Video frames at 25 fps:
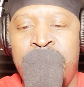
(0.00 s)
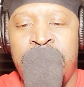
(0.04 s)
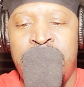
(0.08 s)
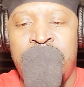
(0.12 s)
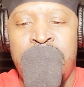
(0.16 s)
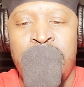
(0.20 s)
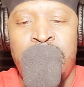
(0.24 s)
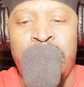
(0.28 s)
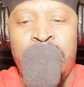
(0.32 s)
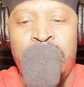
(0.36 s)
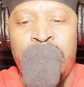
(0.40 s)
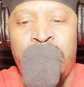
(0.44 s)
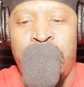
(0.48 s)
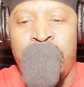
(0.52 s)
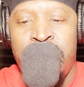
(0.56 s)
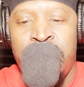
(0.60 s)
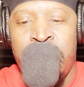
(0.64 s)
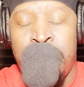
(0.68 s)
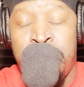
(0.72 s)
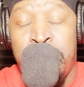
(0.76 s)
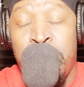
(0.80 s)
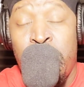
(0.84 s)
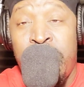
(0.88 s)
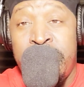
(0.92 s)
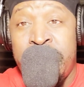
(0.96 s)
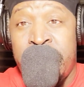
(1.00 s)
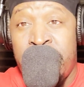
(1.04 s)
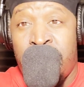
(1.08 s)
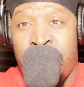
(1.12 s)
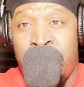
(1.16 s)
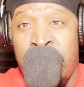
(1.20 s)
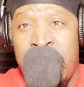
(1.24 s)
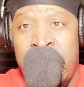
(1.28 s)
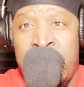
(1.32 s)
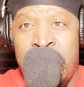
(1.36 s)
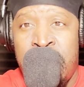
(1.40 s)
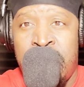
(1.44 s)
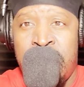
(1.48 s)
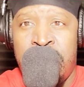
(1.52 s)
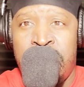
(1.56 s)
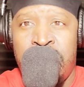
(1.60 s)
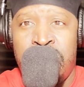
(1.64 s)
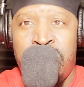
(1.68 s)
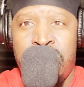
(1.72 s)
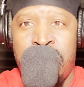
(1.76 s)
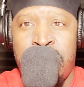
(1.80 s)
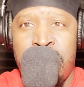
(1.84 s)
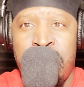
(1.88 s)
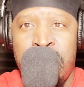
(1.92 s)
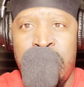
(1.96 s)
to the point of
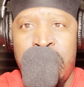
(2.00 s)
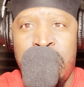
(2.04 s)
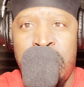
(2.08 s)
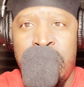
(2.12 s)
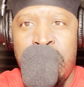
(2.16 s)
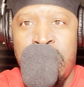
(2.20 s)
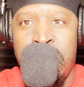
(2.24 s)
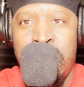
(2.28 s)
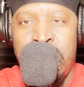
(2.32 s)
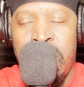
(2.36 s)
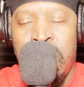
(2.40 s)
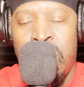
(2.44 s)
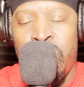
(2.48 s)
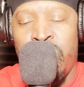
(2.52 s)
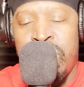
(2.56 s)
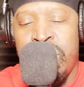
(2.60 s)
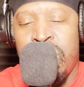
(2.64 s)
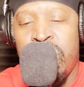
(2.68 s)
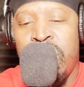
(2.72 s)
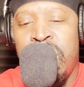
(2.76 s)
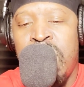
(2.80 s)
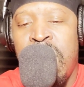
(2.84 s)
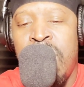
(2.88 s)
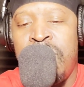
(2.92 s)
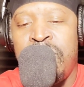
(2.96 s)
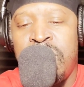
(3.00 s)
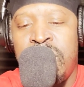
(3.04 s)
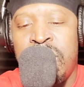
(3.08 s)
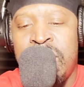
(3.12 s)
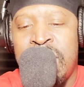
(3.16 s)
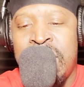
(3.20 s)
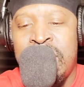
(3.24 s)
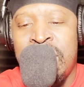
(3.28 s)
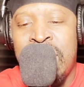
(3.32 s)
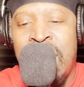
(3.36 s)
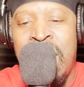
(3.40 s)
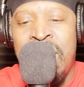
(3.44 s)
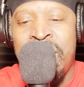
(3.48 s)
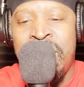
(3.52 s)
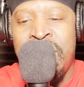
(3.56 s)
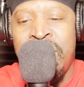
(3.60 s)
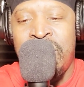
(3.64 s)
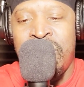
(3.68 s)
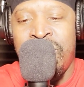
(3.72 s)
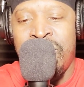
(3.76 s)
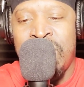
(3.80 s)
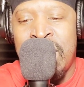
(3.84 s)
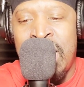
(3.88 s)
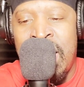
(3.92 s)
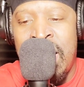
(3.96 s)
change, and when you come to the
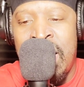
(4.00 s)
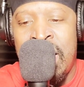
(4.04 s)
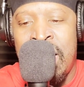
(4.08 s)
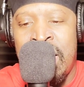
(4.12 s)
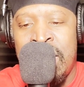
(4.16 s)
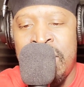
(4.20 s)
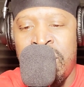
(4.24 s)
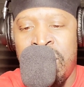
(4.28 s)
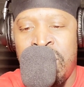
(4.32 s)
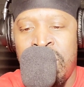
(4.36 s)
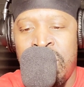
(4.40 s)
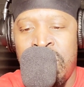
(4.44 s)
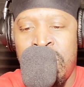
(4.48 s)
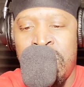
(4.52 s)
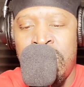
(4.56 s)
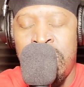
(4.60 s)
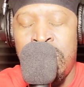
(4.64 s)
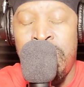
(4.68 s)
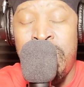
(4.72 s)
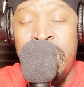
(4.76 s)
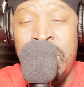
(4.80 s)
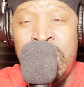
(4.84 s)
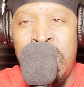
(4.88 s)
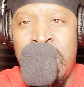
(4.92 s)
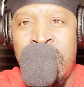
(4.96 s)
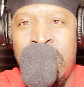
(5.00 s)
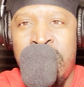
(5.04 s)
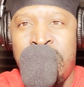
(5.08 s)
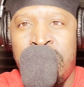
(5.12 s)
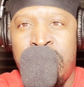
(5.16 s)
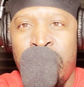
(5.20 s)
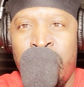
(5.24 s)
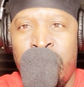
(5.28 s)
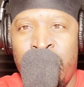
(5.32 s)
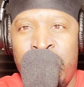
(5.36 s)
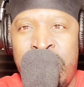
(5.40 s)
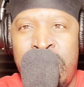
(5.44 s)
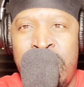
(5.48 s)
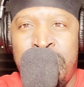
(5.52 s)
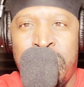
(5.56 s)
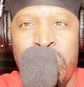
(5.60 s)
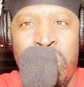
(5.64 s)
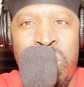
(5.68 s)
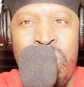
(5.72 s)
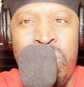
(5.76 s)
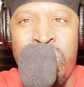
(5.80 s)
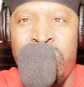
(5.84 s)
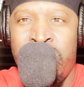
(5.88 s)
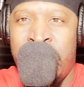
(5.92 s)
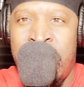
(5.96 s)
knowledge of God, you begin to
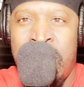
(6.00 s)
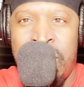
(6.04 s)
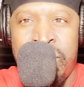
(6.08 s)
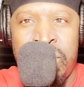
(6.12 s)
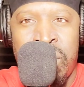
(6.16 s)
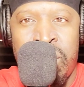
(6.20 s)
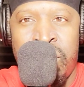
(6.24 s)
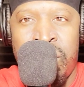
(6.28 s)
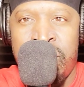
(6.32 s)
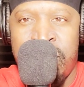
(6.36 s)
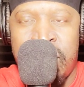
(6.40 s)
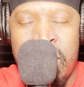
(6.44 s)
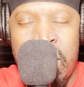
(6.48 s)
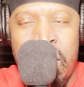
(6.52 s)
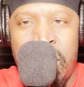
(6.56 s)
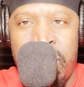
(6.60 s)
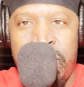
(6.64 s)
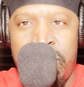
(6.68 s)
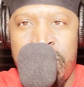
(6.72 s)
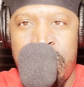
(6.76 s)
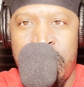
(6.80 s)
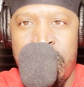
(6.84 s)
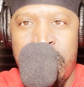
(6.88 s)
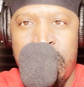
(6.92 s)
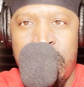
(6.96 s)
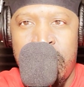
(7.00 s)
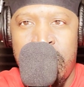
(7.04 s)
reprogram yourself.